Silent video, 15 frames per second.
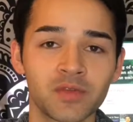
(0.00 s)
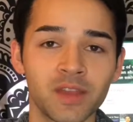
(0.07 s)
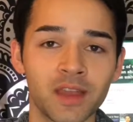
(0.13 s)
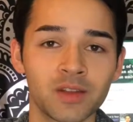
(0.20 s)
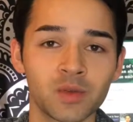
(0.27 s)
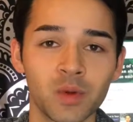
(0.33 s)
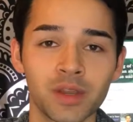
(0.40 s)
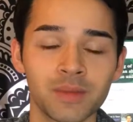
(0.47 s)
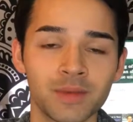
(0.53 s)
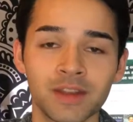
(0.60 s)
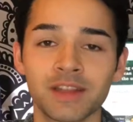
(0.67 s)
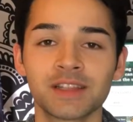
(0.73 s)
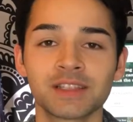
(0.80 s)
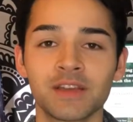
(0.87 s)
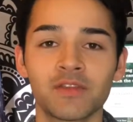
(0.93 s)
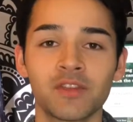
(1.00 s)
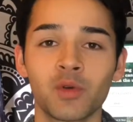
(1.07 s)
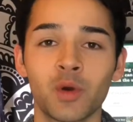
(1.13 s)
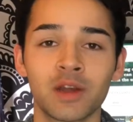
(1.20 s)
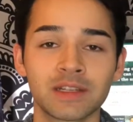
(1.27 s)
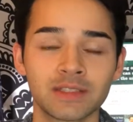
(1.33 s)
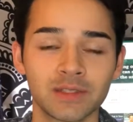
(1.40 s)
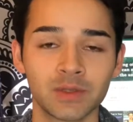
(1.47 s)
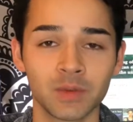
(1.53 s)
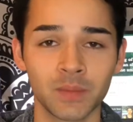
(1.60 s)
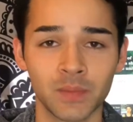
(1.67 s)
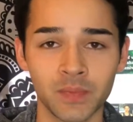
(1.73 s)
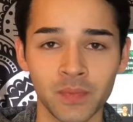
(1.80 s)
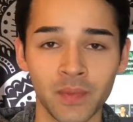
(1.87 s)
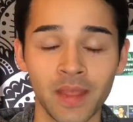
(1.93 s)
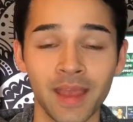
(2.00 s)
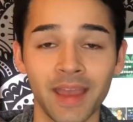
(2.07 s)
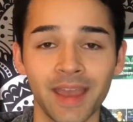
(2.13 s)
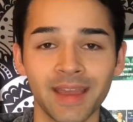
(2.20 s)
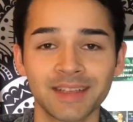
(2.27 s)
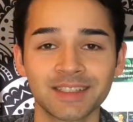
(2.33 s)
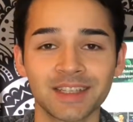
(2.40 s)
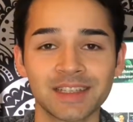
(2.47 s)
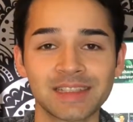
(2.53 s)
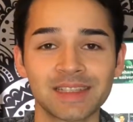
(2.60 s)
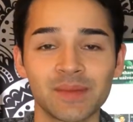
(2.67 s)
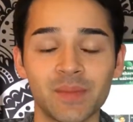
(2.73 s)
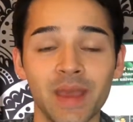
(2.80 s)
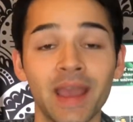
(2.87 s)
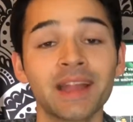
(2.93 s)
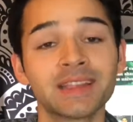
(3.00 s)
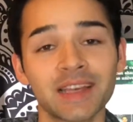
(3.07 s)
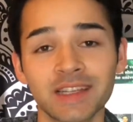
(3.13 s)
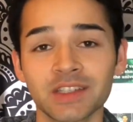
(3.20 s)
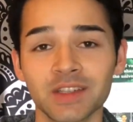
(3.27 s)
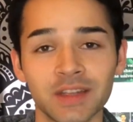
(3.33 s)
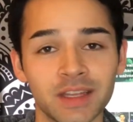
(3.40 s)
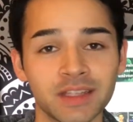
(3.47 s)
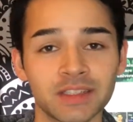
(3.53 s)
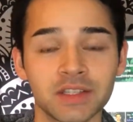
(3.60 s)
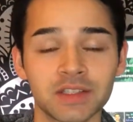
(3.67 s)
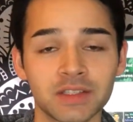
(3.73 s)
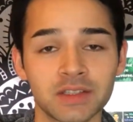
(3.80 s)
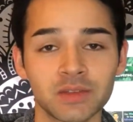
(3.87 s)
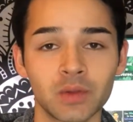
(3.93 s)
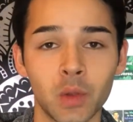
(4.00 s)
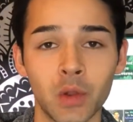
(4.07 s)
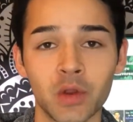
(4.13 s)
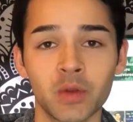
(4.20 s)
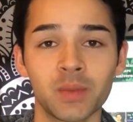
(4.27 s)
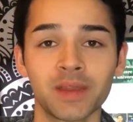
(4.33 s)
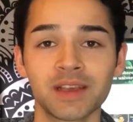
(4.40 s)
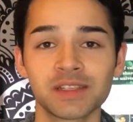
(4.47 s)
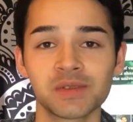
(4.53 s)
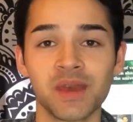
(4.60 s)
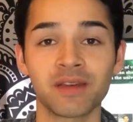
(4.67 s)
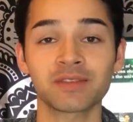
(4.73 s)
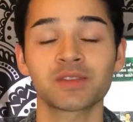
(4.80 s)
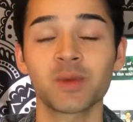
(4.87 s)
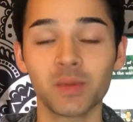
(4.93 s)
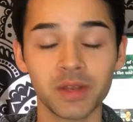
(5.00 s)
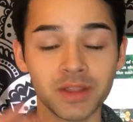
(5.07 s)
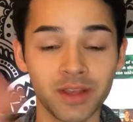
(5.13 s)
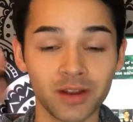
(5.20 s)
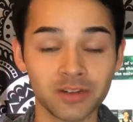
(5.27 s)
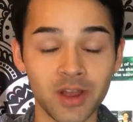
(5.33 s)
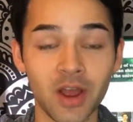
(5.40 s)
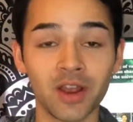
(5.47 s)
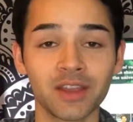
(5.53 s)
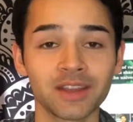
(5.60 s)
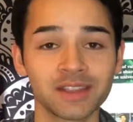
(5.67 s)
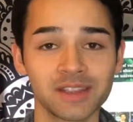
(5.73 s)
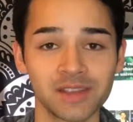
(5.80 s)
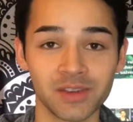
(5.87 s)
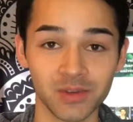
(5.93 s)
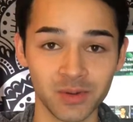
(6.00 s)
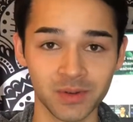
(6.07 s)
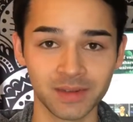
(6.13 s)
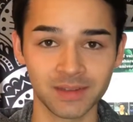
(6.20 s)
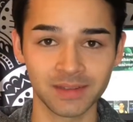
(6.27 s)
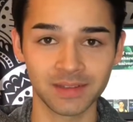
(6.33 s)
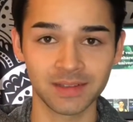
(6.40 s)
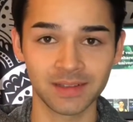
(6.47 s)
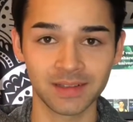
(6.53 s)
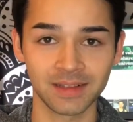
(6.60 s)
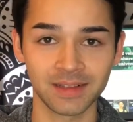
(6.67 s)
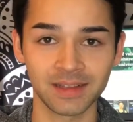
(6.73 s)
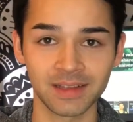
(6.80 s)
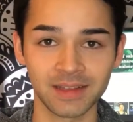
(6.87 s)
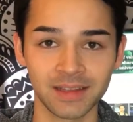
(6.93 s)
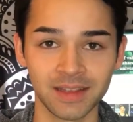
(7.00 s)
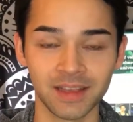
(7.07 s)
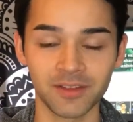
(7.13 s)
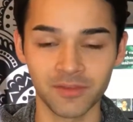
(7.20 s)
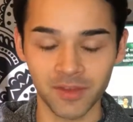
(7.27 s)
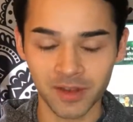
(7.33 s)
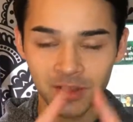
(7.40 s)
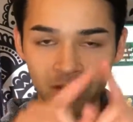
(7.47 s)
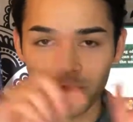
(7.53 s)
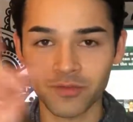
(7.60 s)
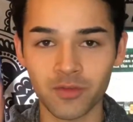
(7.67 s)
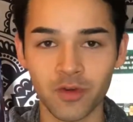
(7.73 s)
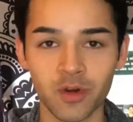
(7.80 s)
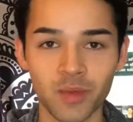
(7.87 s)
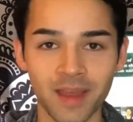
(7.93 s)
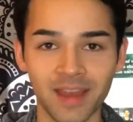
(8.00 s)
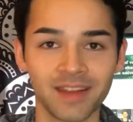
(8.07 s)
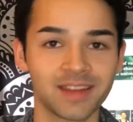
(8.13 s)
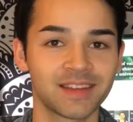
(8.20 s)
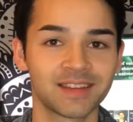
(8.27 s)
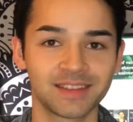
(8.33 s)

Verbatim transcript: 10, 20 minutes if you want to, and just pay attention and just learn, because you have somebody there talking to you in video format